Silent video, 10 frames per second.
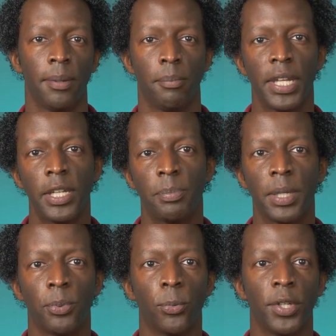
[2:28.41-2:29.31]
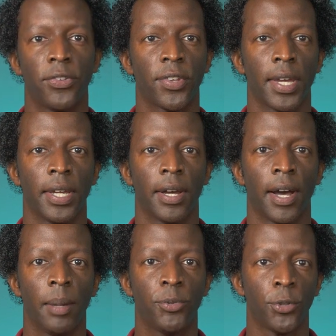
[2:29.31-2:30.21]
Many people would say,
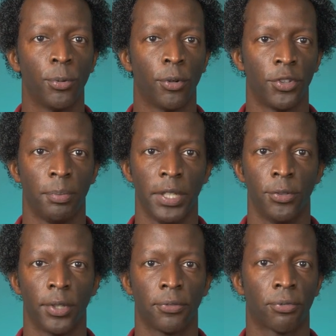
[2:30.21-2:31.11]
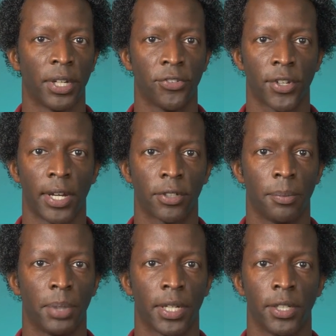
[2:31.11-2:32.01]
I'm too old to be doing freestyle
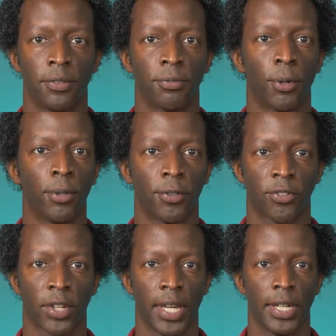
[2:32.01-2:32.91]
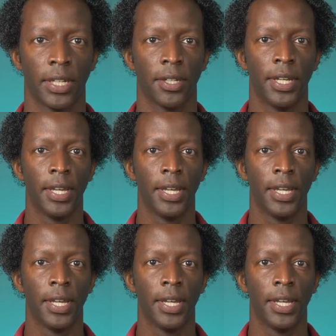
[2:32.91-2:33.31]
competitive roller skating.